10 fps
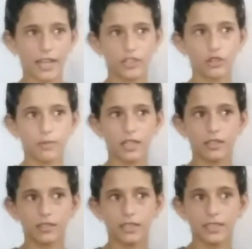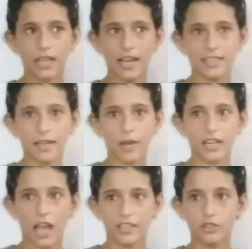IQ, but in that time
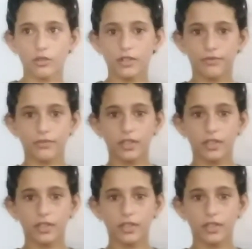our IQ,